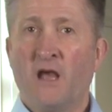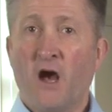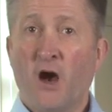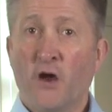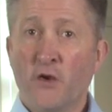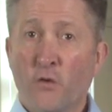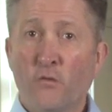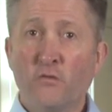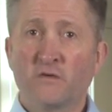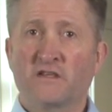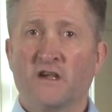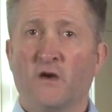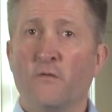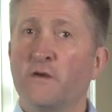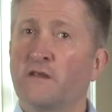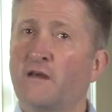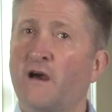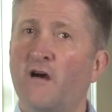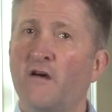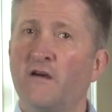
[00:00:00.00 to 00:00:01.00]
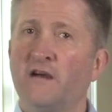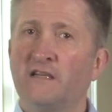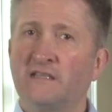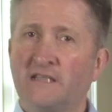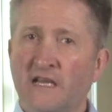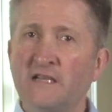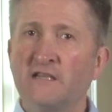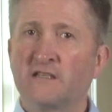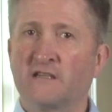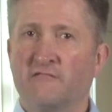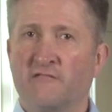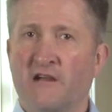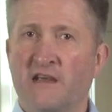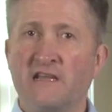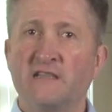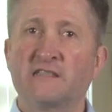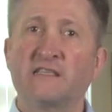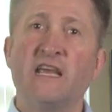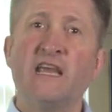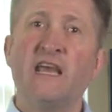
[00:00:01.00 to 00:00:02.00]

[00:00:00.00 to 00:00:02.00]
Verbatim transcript: And also with higher data rates,